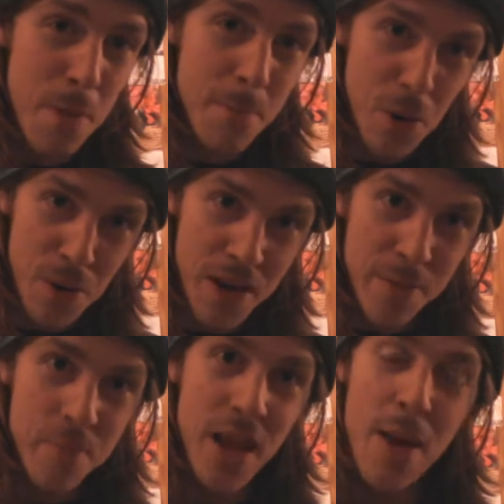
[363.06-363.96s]
friend
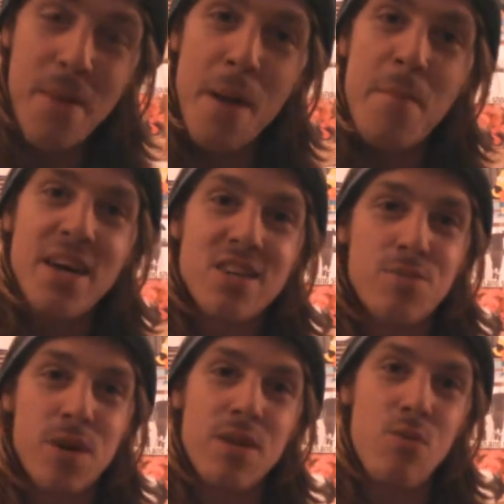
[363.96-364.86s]
Marty and my
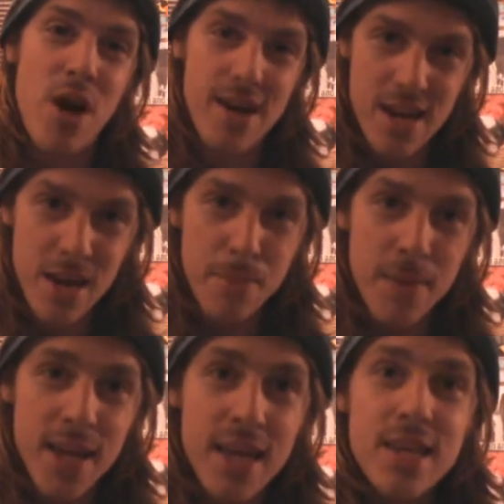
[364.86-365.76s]
best friend Rodney,
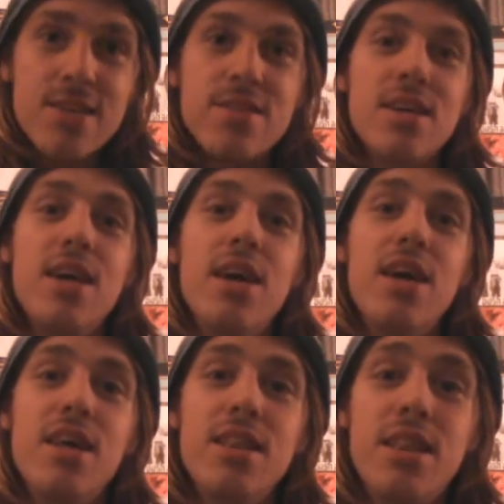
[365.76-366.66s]
because
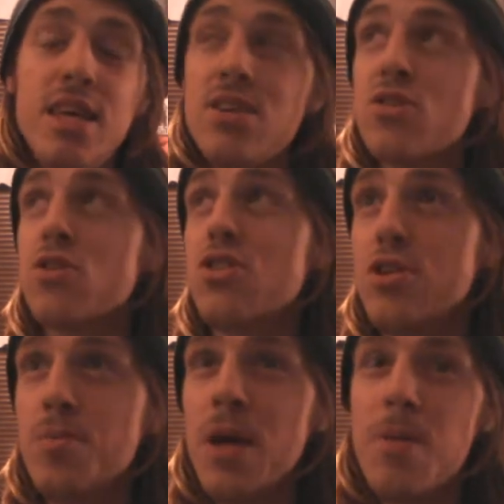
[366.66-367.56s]
these are
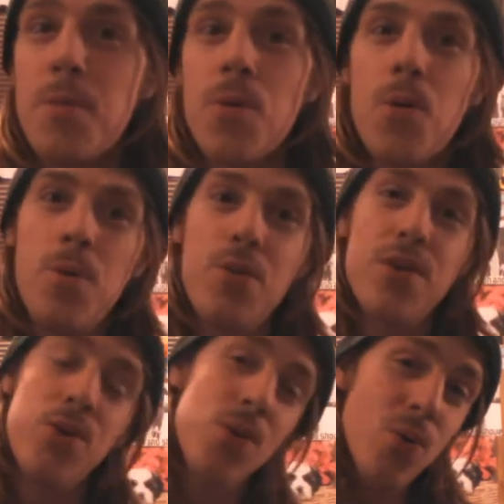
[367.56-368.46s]
two people
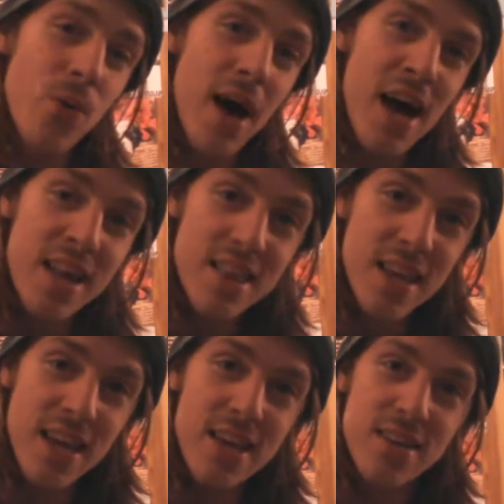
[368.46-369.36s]
who I
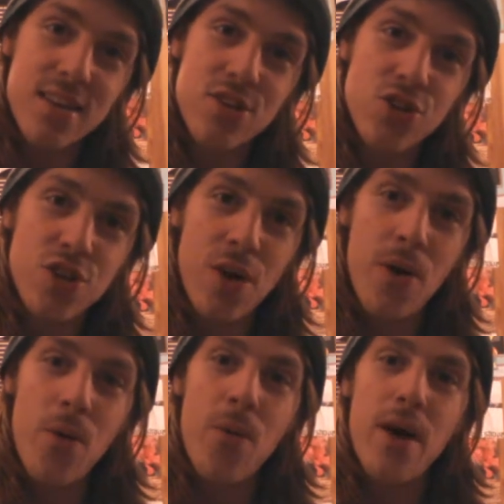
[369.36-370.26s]
think
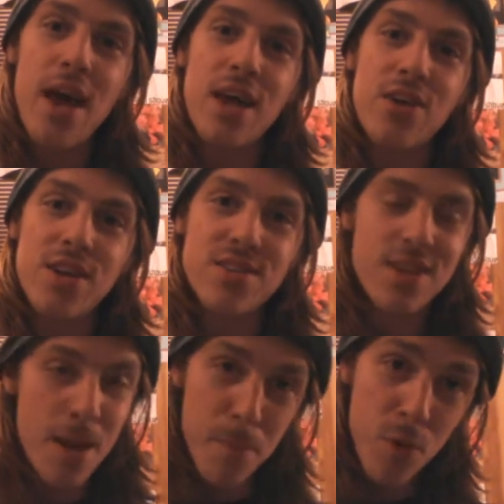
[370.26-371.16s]
show a good
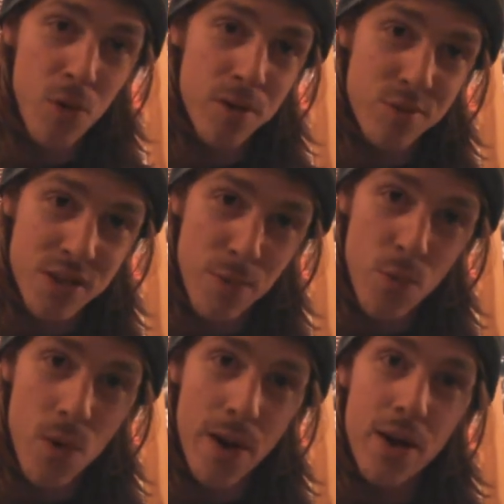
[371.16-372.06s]
example of
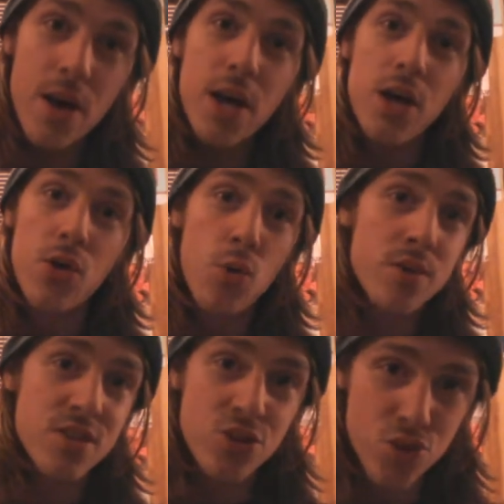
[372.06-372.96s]
someone who
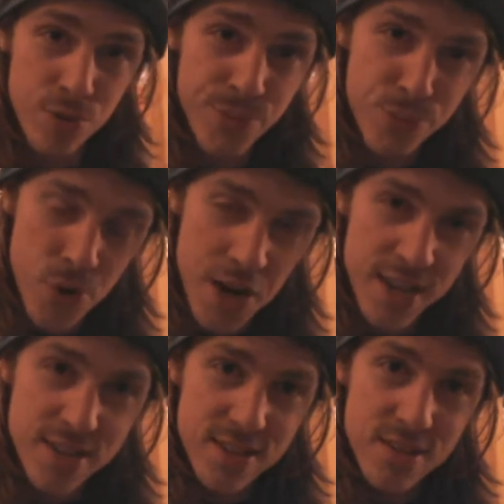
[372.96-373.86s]
is a true
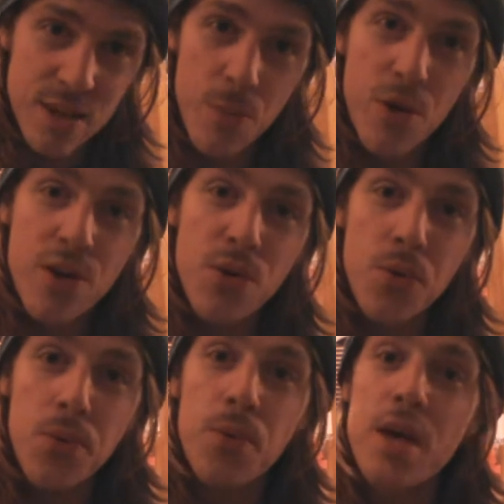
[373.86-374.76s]
friend, someone
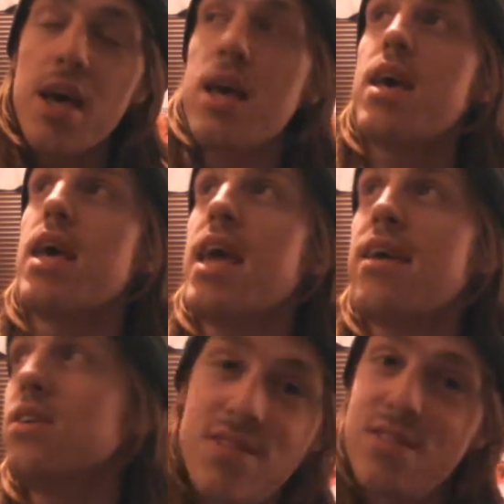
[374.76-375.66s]
who
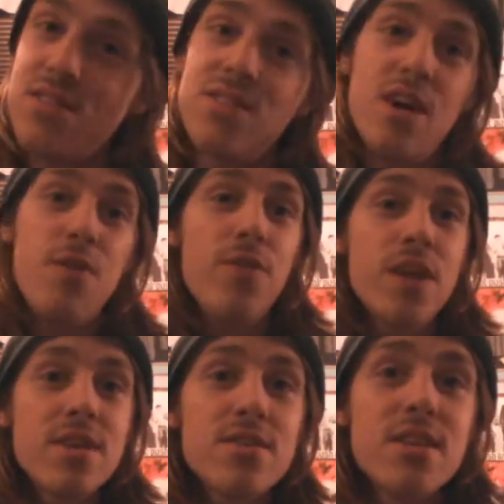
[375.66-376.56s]
is
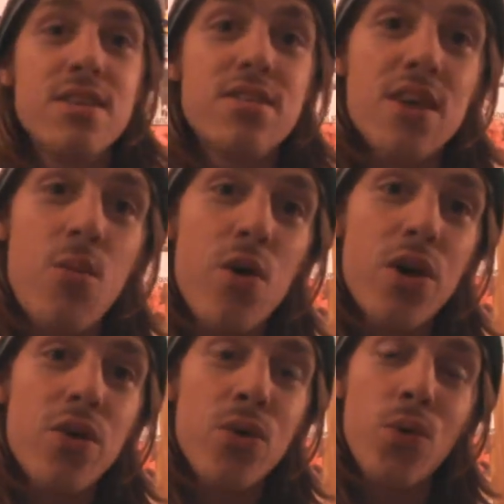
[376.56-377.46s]
selfless, and
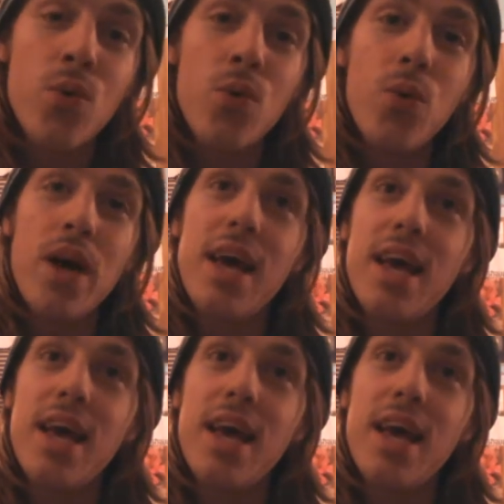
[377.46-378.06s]
someone who